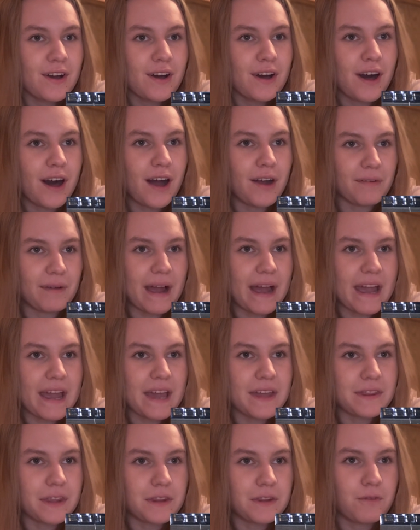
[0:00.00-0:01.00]
All right,
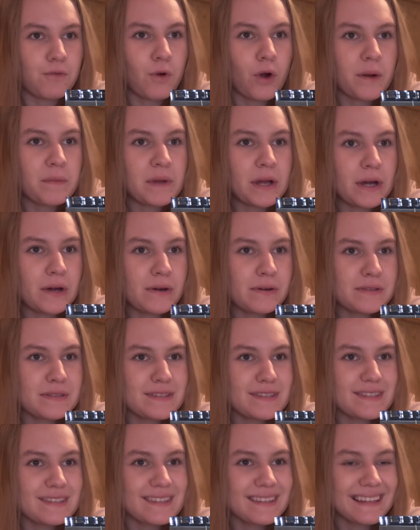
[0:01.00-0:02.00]
and then the form
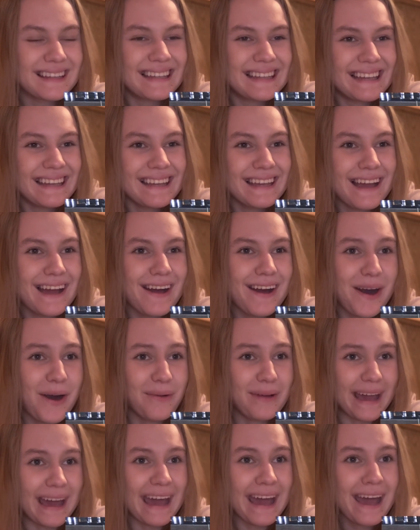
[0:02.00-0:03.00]
goes.
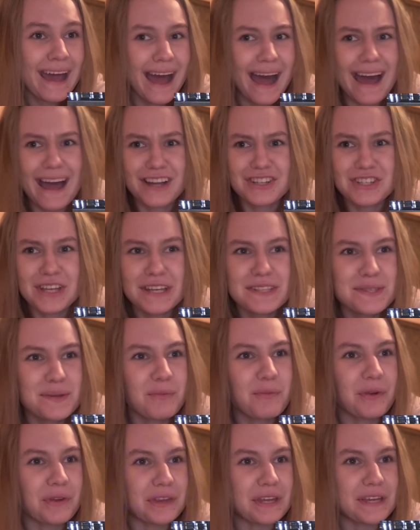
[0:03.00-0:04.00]
Okay, I actually had
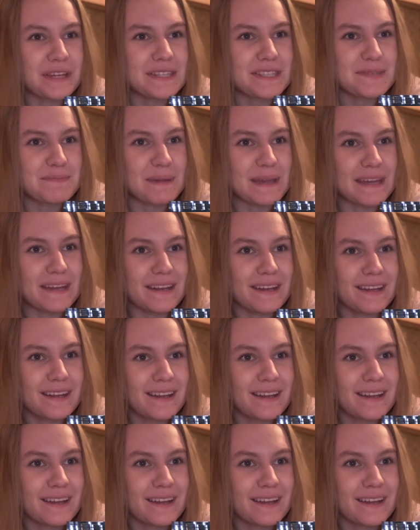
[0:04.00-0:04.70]
some really good speed.